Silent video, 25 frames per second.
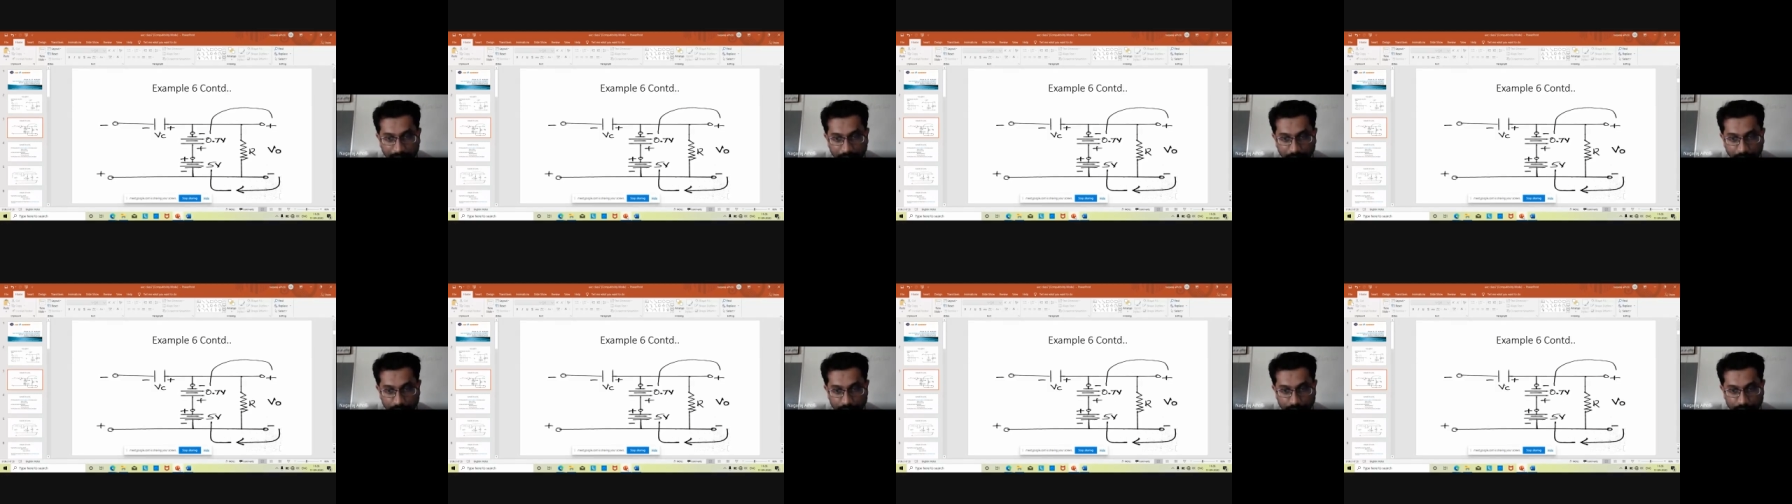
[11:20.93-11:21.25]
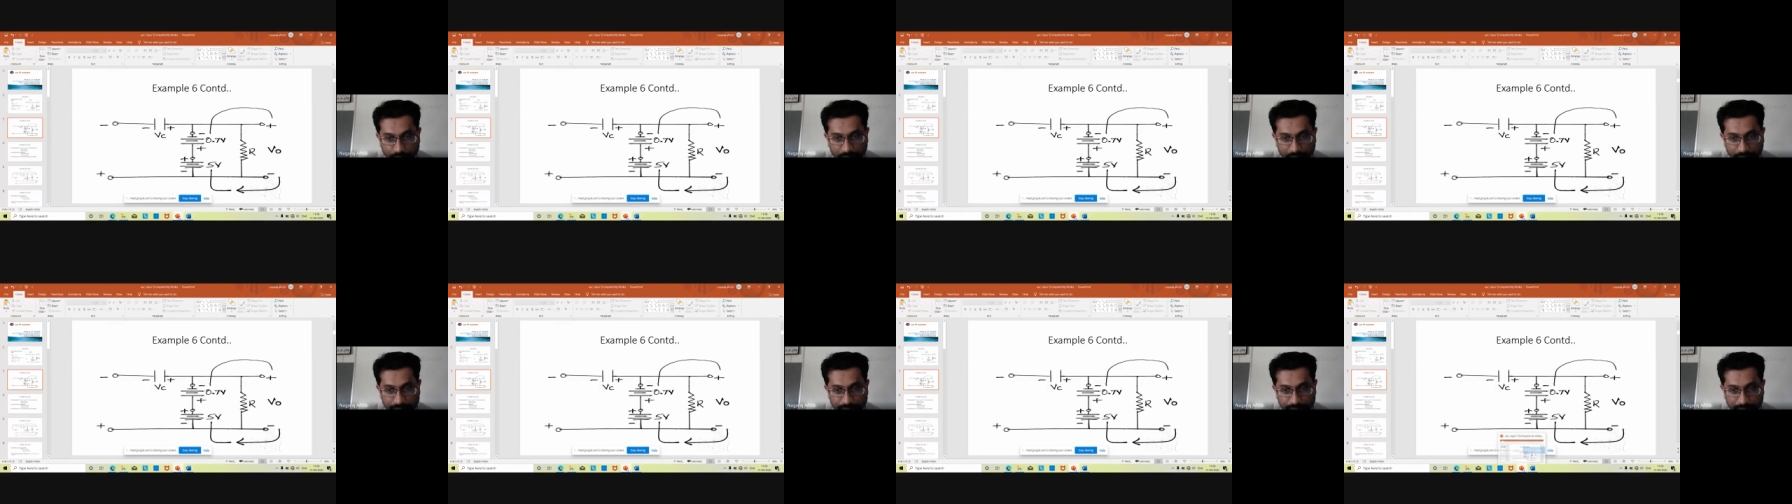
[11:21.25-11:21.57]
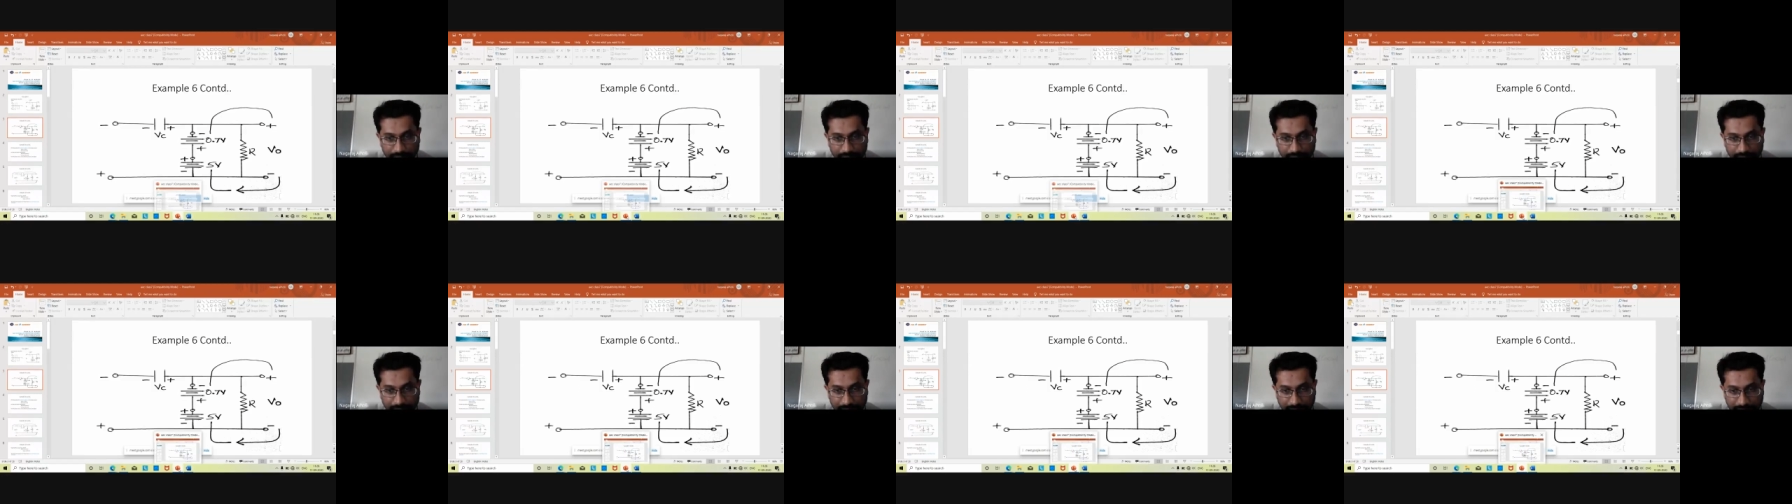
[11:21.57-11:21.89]
positive half
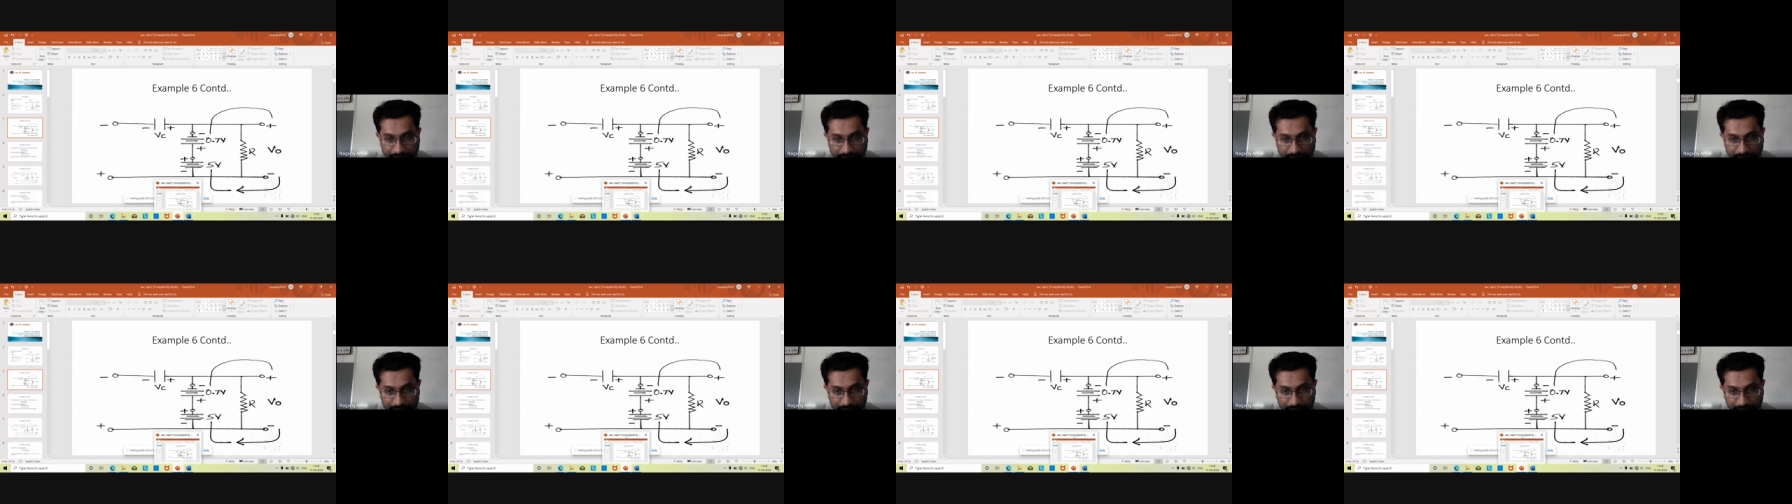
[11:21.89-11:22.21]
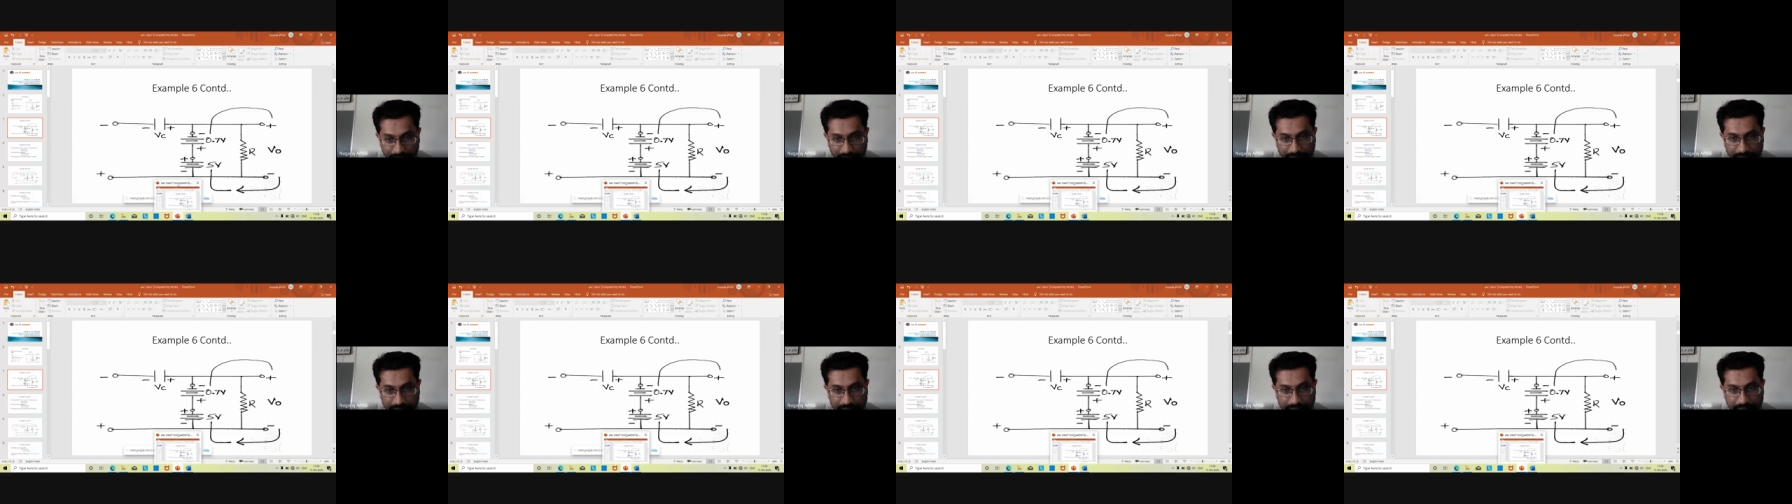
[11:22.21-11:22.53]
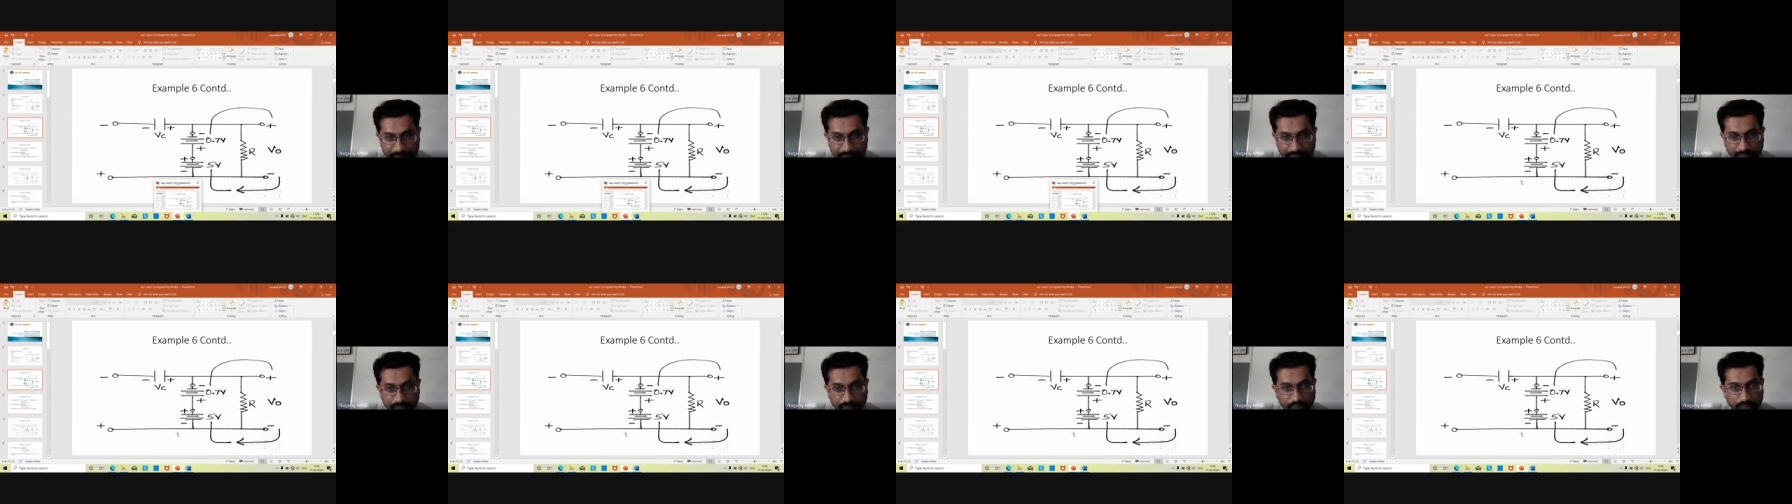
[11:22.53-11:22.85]
cycle next and
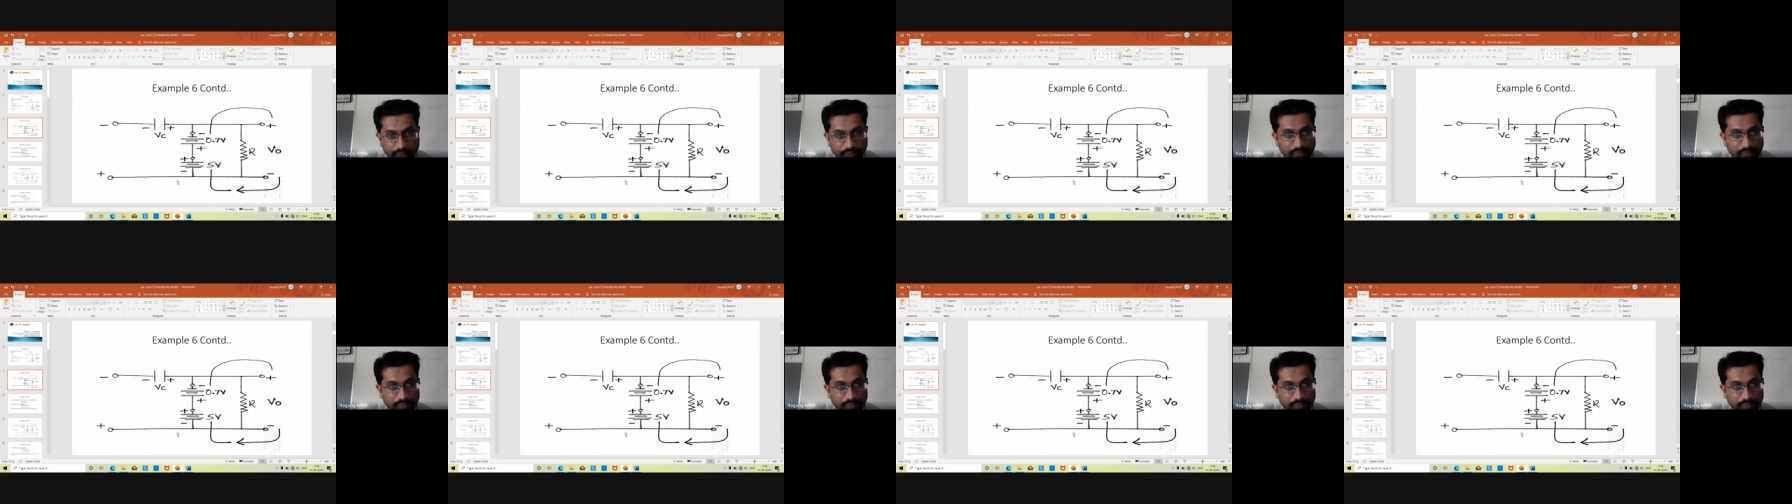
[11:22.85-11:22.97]
check